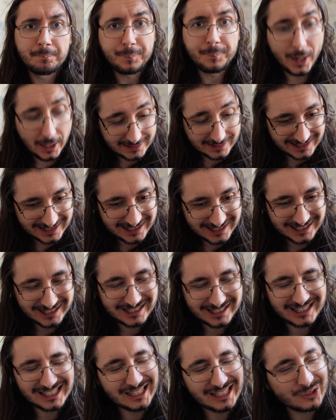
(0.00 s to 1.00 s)
but
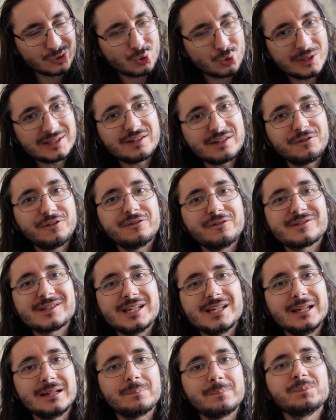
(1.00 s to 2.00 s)
in twenty
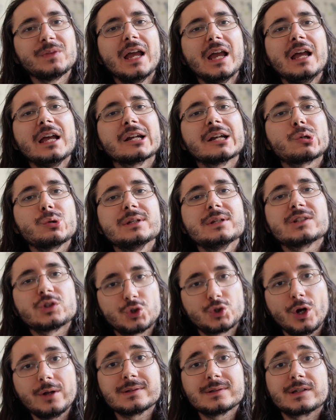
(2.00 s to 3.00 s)
fifteen, Chris
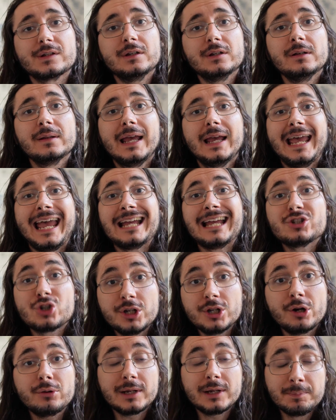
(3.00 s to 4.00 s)
Johnson,
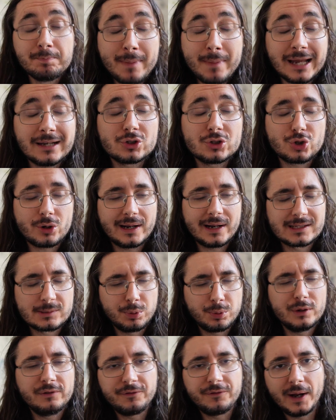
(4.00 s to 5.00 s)
engineering manager at
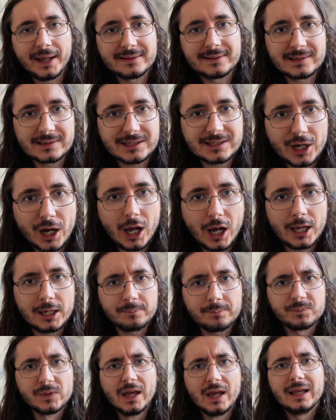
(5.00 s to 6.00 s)
Spotify at the
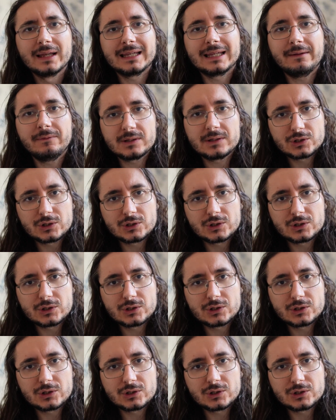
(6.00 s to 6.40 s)
time, gave